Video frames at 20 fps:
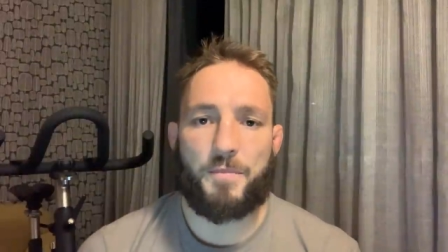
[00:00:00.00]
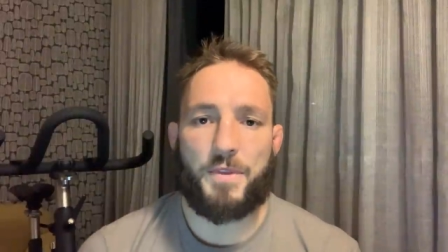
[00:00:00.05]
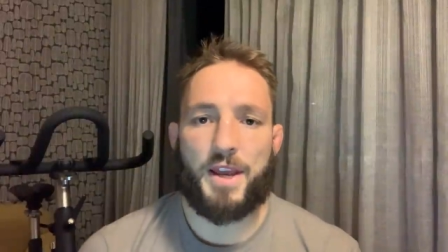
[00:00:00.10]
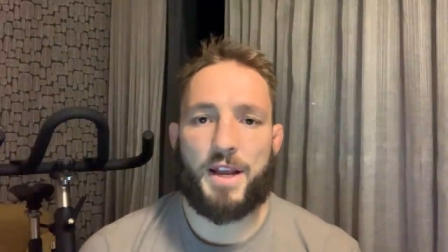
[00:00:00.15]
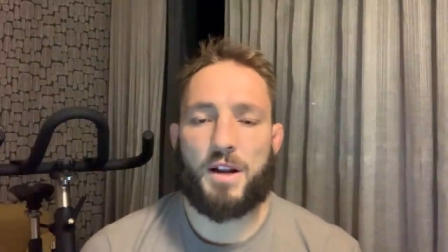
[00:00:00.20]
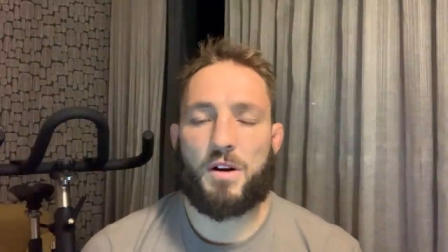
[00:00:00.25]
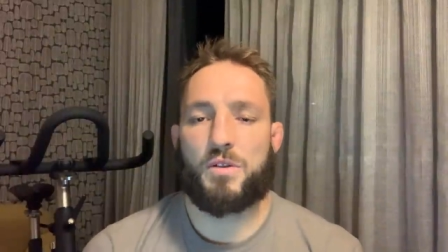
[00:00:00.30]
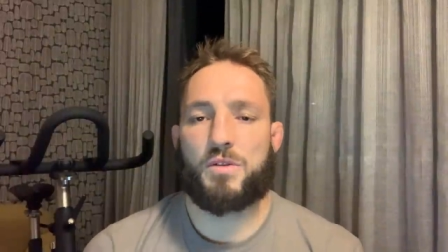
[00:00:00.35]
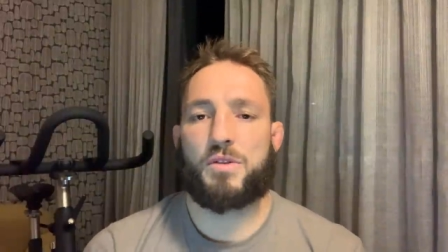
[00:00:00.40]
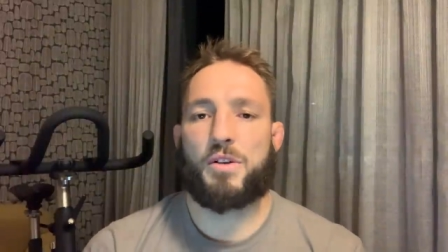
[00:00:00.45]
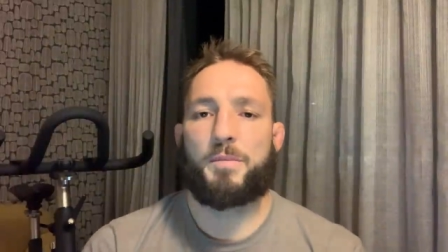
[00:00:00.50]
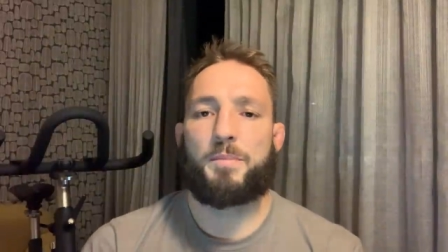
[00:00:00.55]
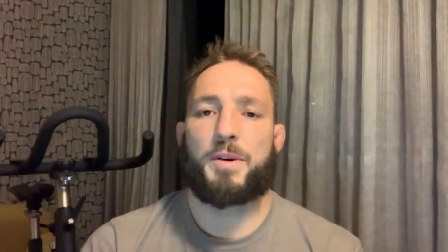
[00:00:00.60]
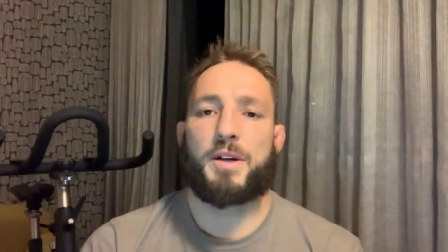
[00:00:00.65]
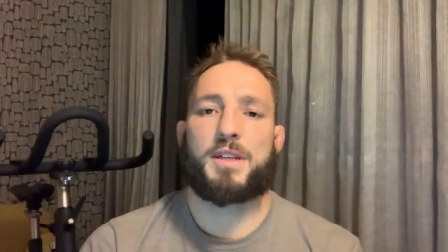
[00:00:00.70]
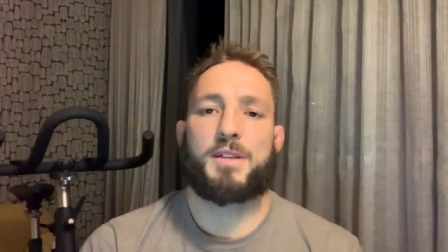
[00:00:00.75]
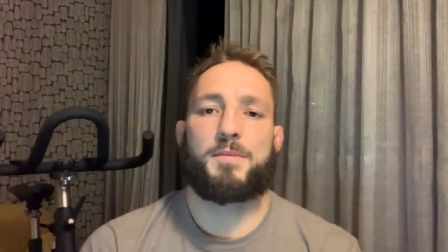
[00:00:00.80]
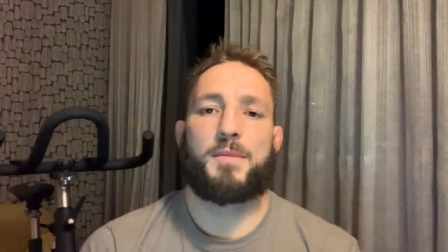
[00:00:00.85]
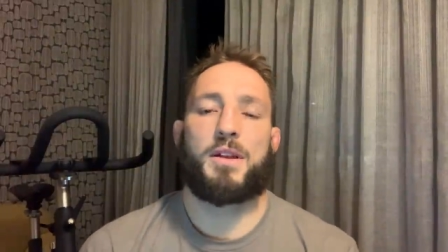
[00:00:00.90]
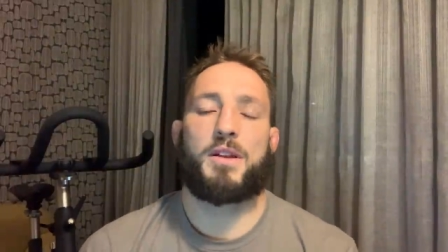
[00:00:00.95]
and I also
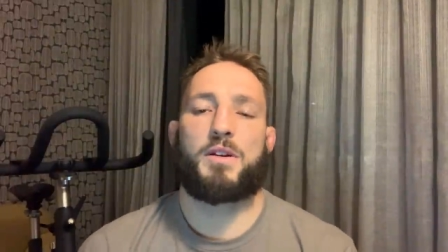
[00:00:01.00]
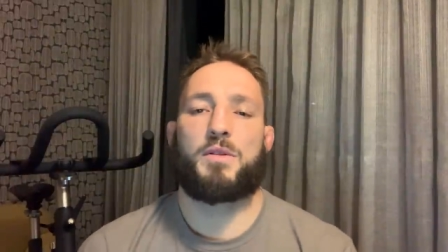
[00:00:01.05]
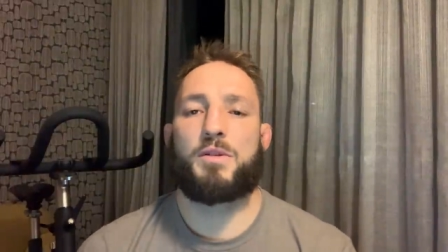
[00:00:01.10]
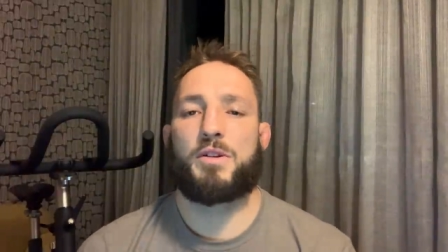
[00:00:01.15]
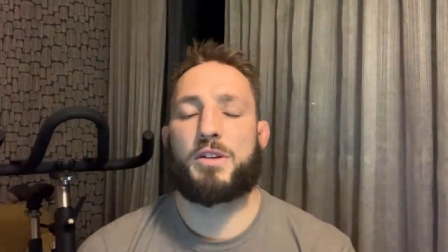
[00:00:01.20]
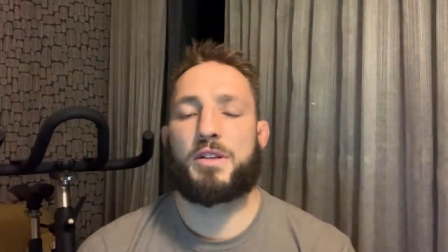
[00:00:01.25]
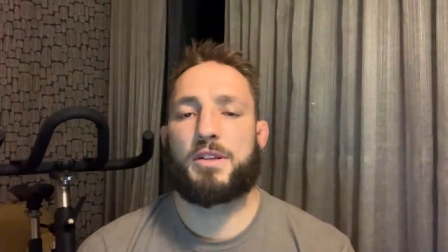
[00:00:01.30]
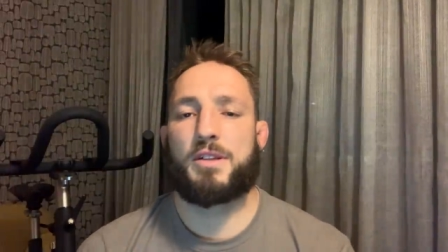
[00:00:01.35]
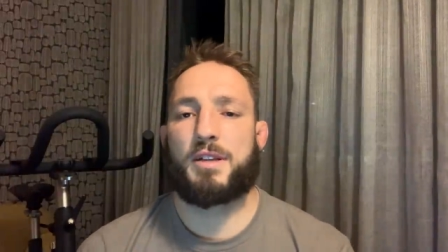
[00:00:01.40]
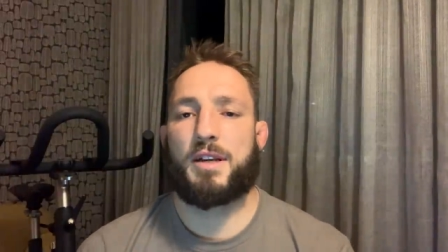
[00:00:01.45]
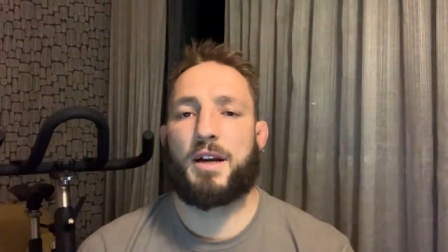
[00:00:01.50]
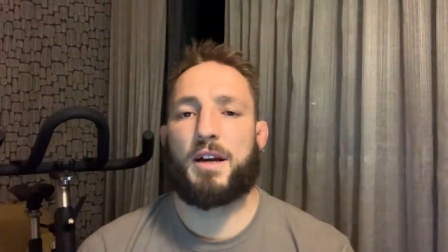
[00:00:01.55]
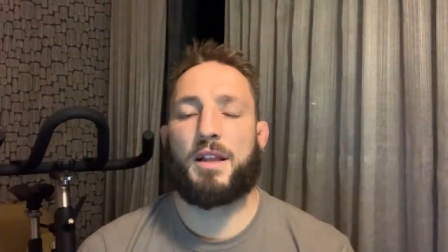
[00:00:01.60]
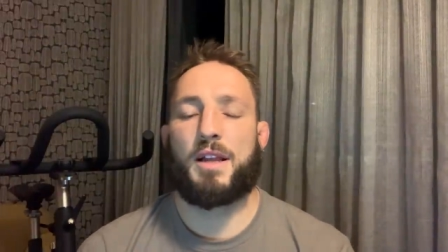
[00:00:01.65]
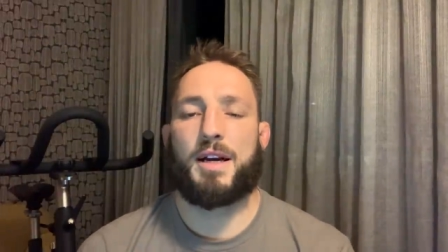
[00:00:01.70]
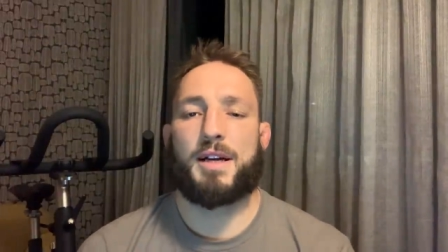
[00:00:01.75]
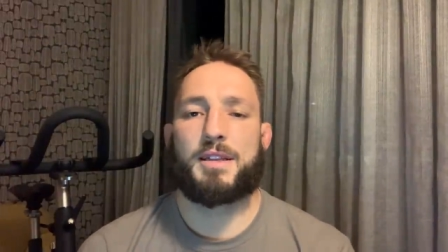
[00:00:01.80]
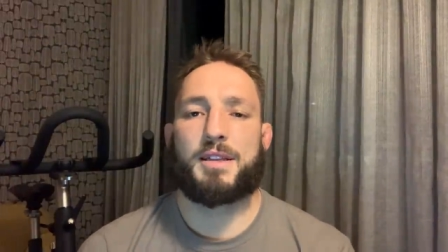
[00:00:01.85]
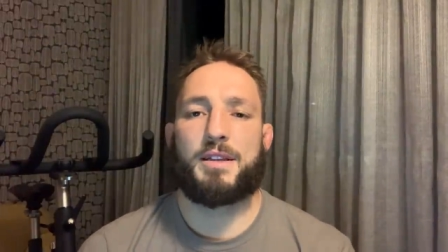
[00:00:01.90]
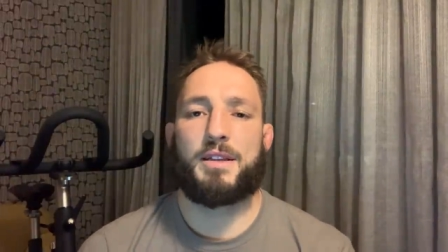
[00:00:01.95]
picked some other questions that I
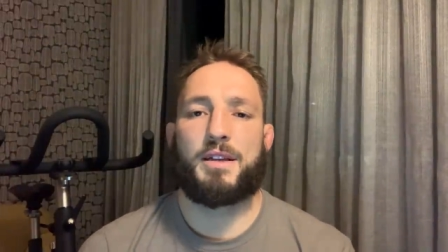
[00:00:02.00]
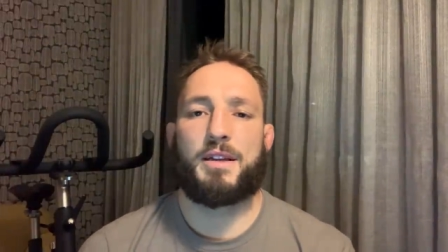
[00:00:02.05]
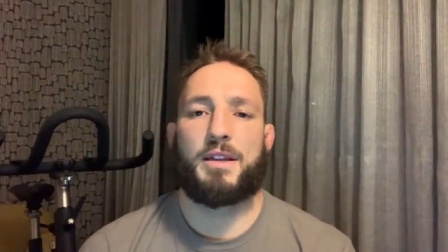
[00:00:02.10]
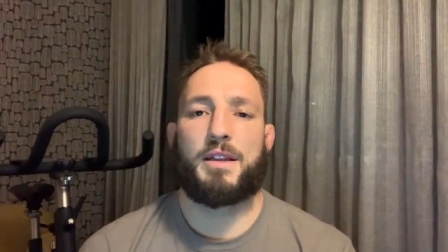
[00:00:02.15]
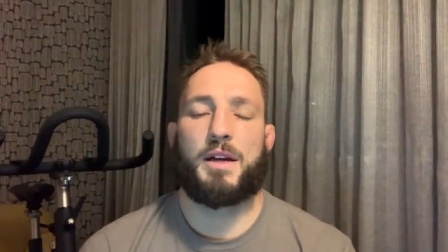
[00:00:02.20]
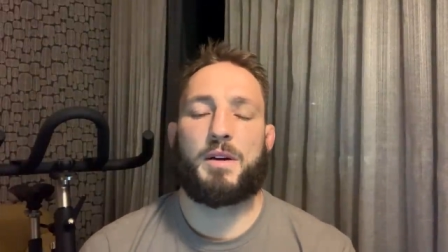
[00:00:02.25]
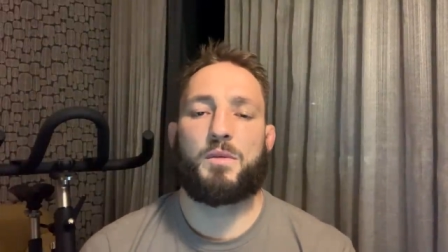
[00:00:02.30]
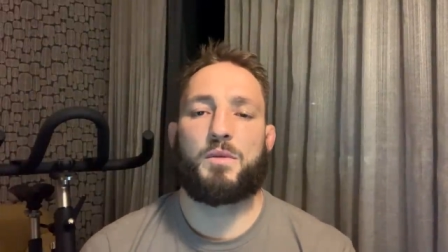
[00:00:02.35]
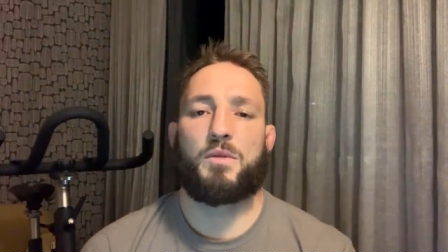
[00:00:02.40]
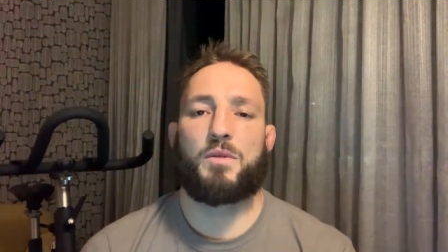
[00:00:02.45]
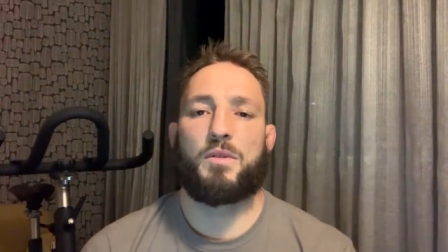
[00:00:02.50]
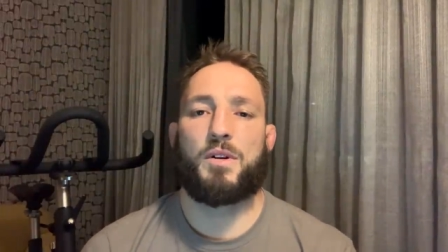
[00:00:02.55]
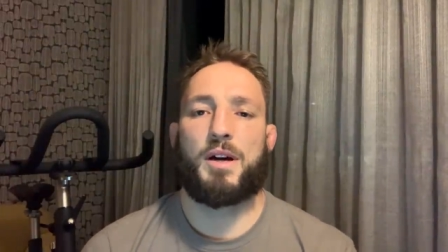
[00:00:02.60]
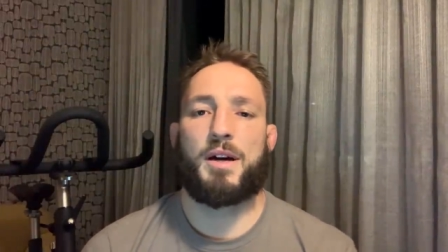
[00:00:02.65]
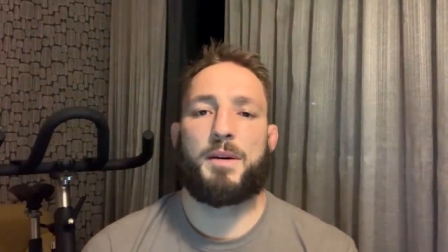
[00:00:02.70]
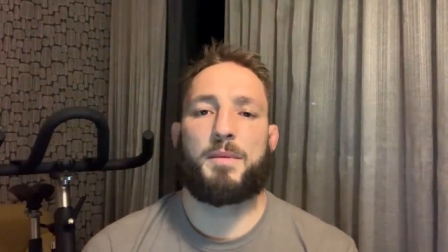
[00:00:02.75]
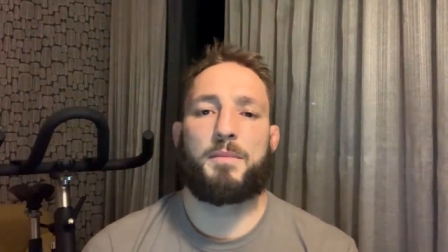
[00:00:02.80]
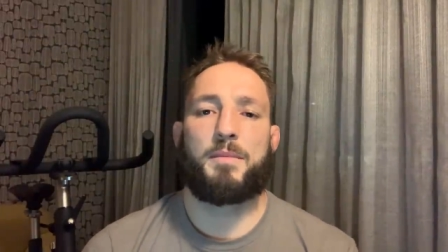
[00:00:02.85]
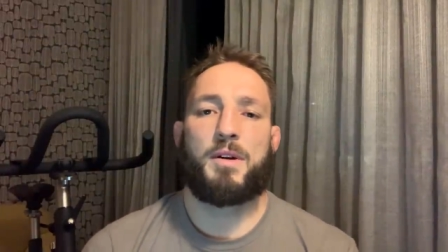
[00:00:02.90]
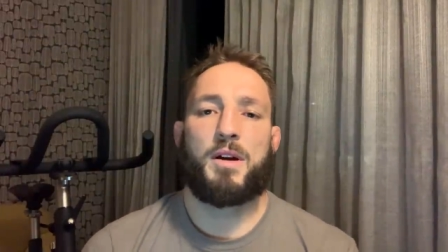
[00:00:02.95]
liked in there that were
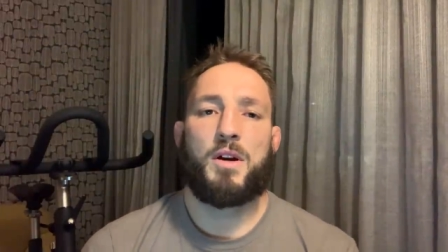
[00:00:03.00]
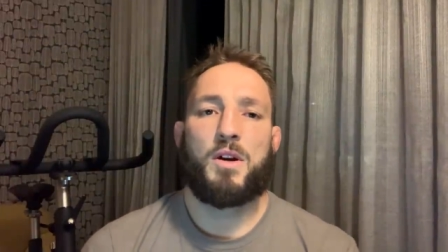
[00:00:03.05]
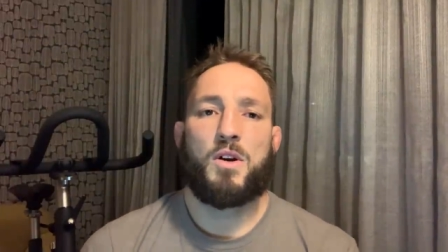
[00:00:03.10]
um,